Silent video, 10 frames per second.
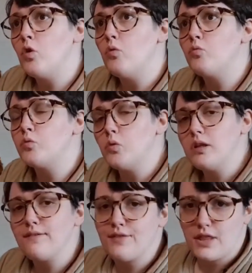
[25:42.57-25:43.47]
Rule of
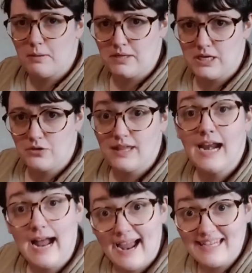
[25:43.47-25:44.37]
thumb here that
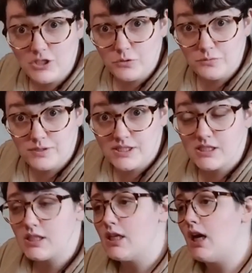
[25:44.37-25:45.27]
I use,
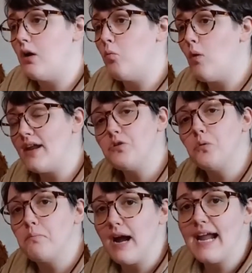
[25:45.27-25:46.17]
when you're
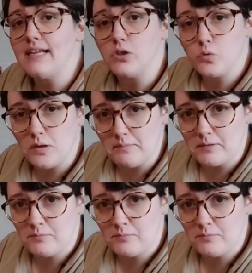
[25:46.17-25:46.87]
buying equipment,